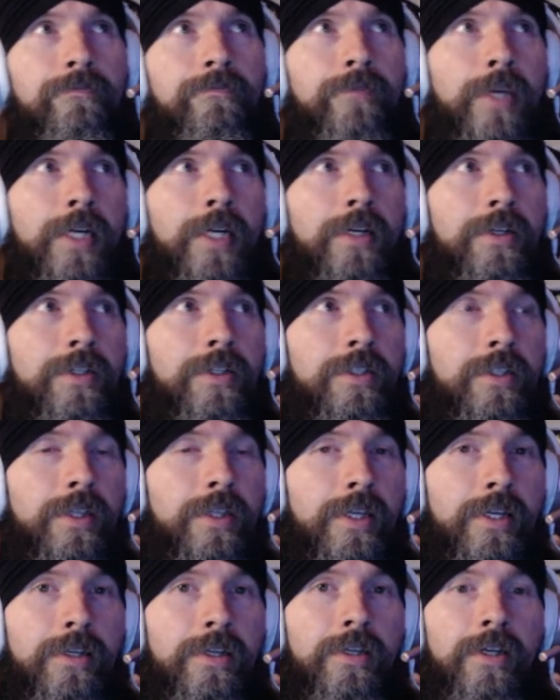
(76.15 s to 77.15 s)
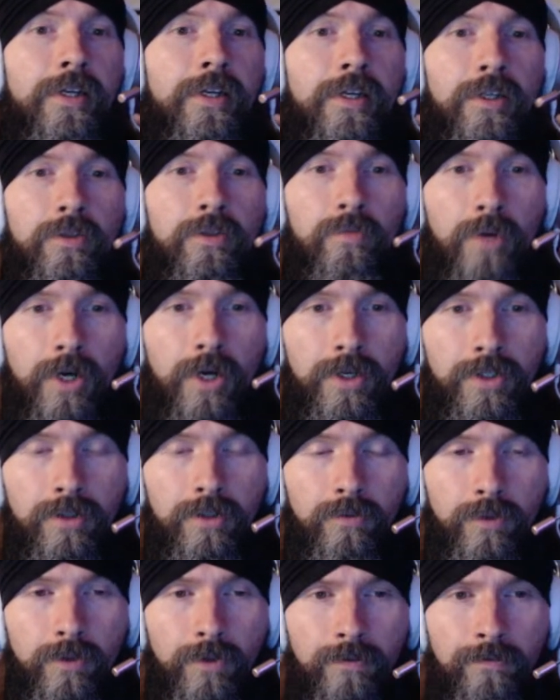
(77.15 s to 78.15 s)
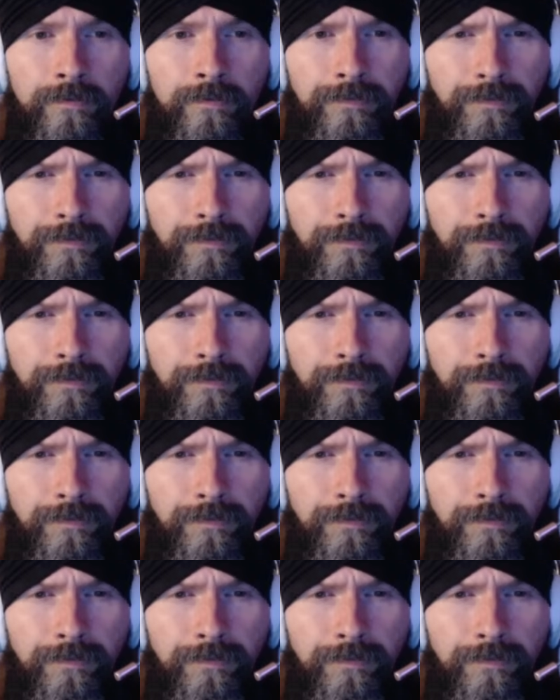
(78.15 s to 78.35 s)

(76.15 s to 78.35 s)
as authentic as possible.